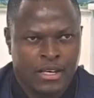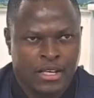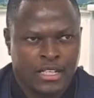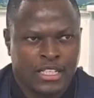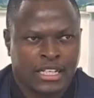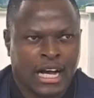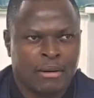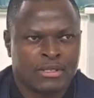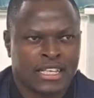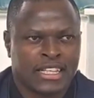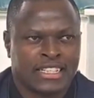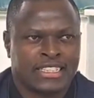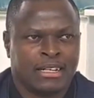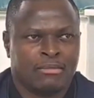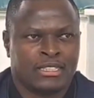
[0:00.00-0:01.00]
it comes at
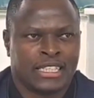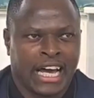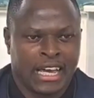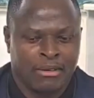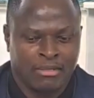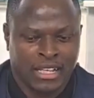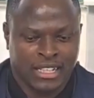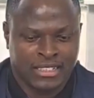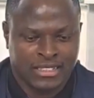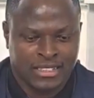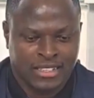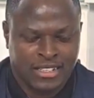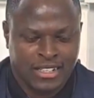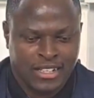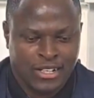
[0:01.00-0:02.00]
the same time that
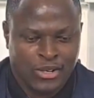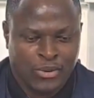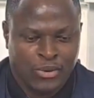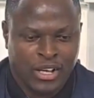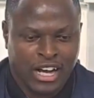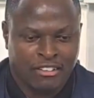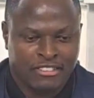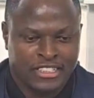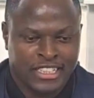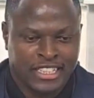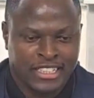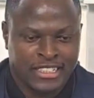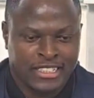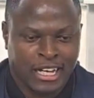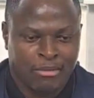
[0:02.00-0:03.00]
we have
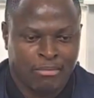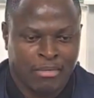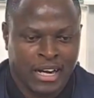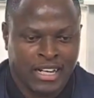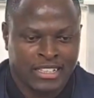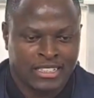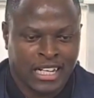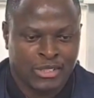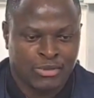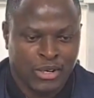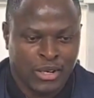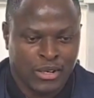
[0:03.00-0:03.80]
seen some monies that